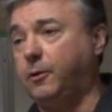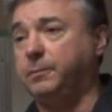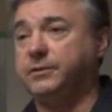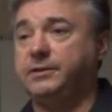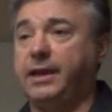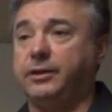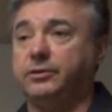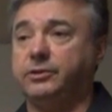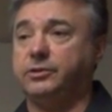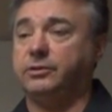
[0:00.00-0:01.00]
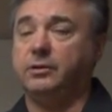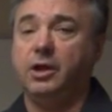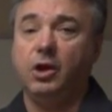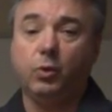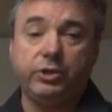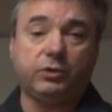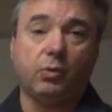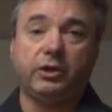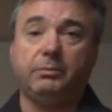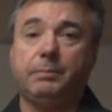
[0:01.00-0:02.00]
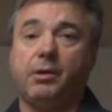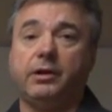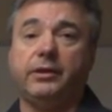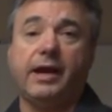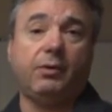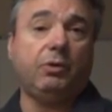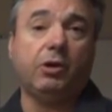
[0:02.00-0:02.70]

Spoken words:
open standards, and we just wanted to be part of that.